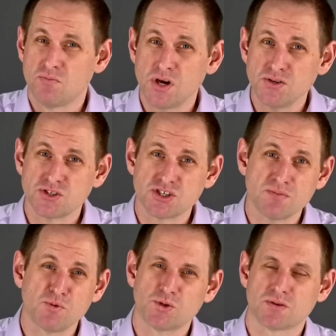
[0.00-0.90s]
most
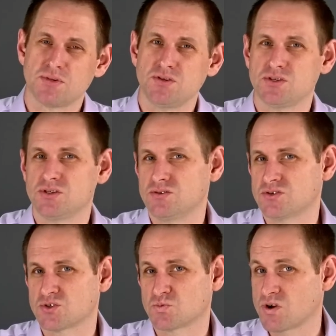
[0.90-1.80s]
general computer
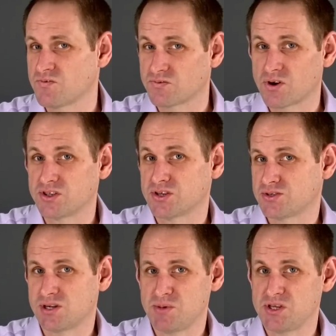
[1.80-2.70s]
users won't find
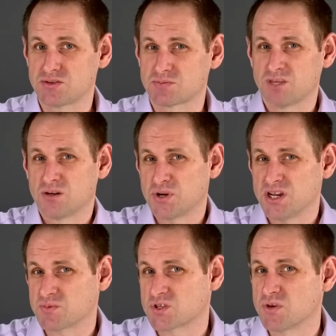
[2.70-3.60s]
those limits. And
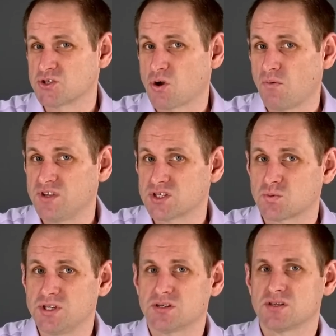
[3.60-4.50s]
perhaps the most
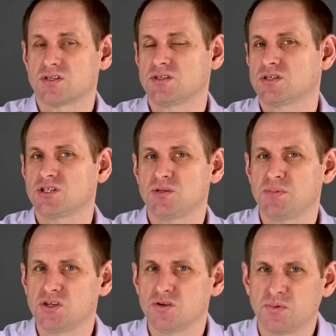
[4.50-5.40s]
obvious weakness is the
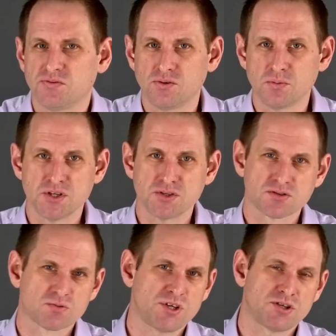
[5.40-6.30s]
GPU
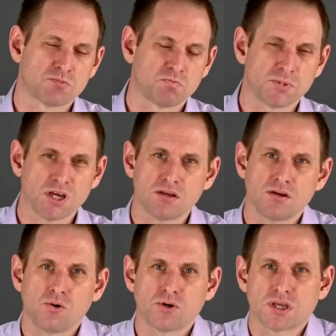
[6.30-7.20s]
performance, which
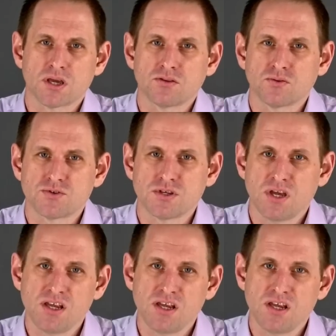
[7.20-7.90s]
can't hold a candle to